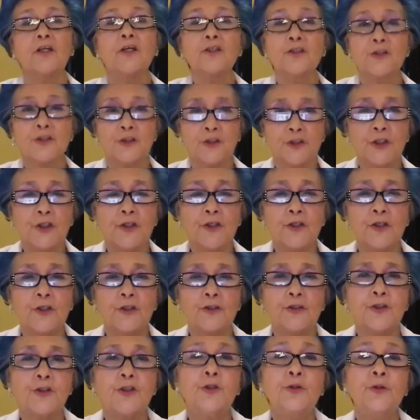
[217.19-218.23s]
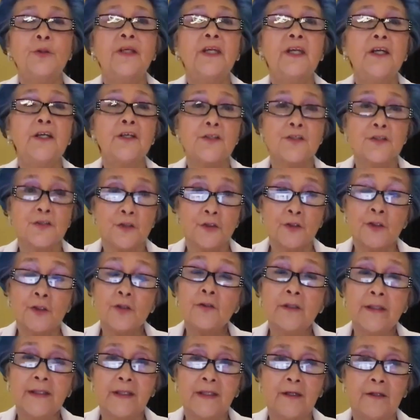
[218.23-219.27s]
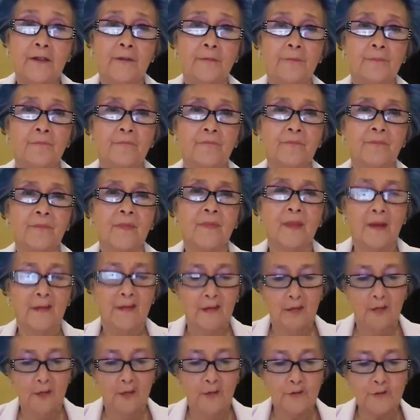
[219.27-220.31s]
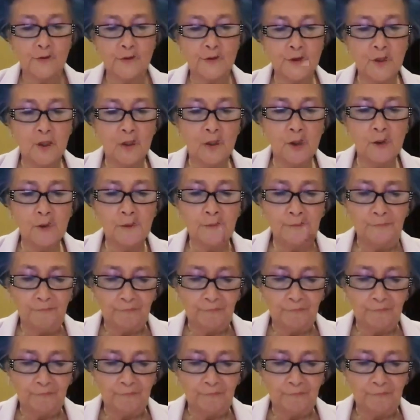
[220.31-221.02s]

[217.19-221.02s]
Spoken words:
assured 2 years earlier. So,